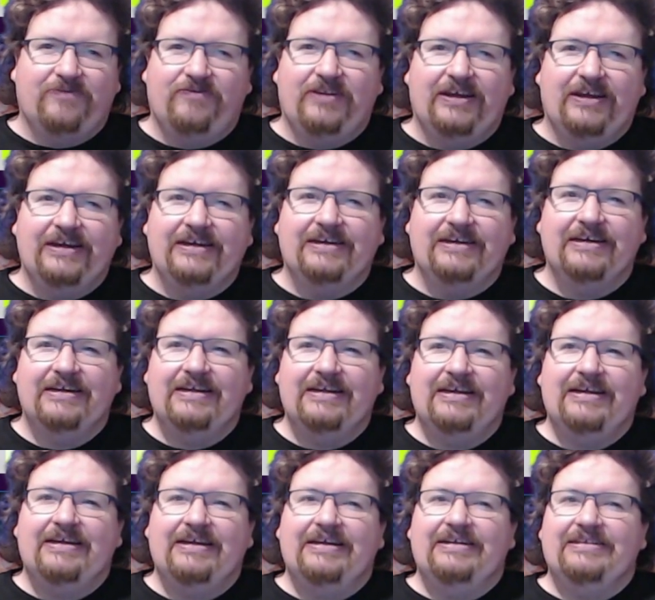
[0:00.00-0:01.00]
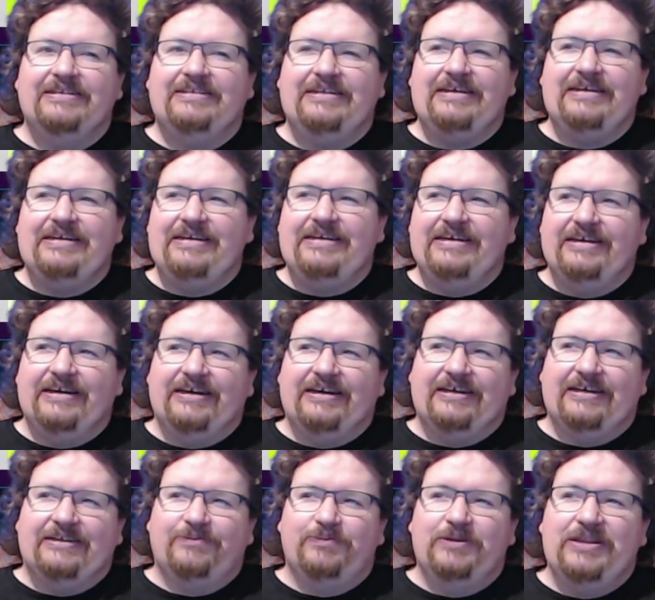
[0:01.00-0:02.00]
stuff like the
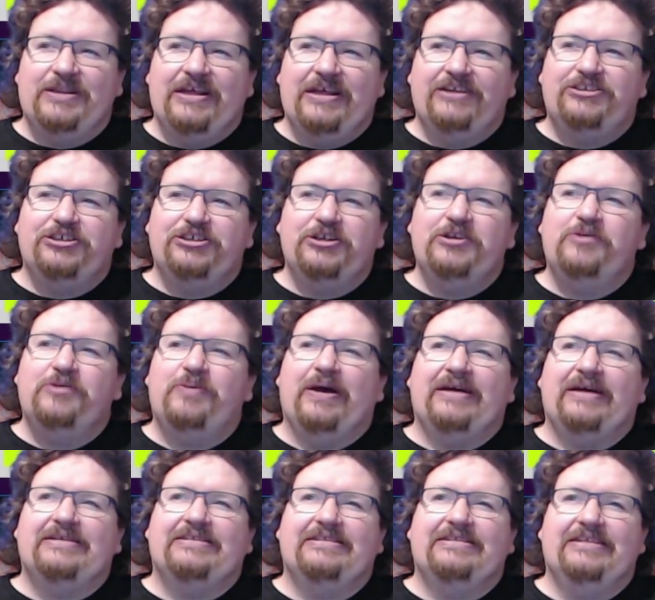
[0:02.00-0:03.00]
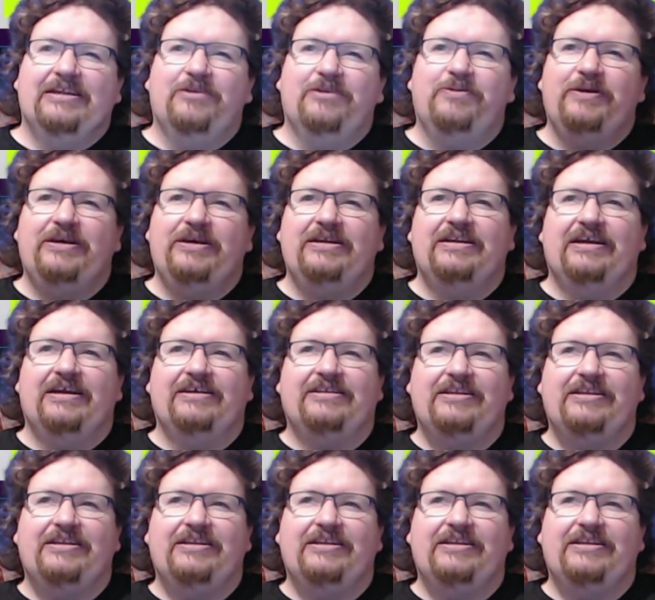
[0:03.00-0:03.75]
Legend Pass still being